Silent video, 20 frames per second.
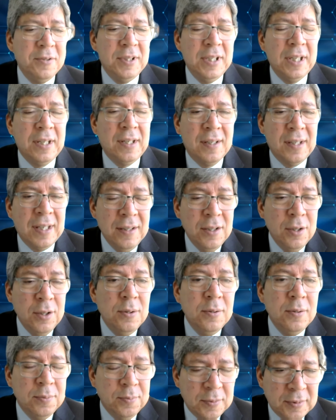you, Dick, can
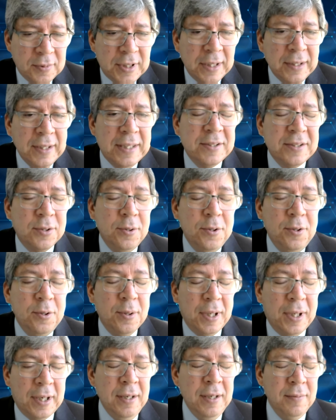you tell us who
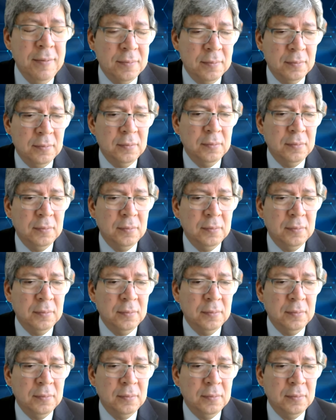you are?